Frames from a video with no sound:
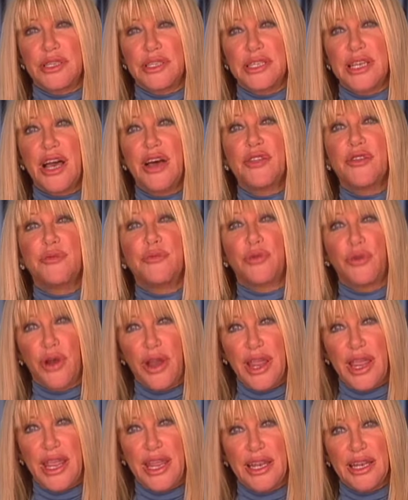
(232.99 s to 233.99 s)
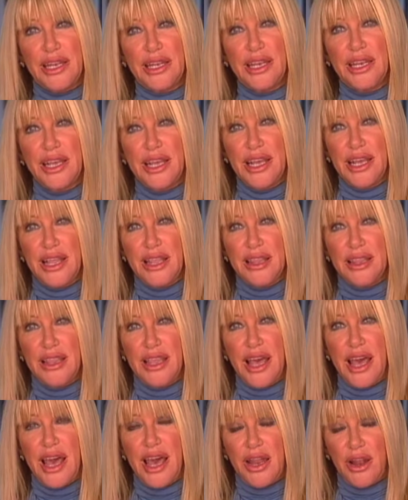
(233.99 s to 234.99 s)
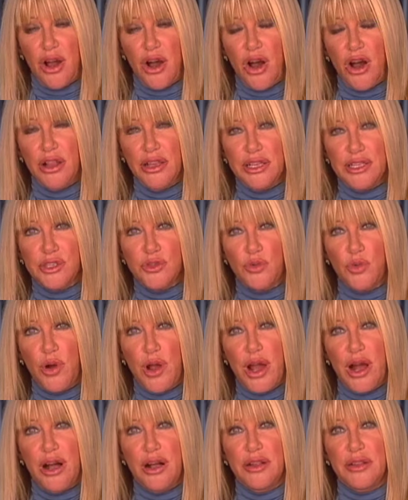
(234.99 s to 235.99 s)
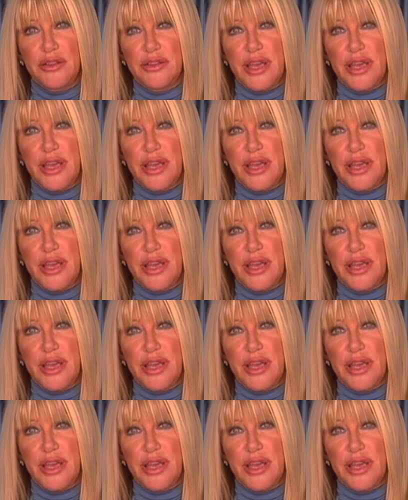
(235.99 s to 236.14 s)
tell the brain that all is well,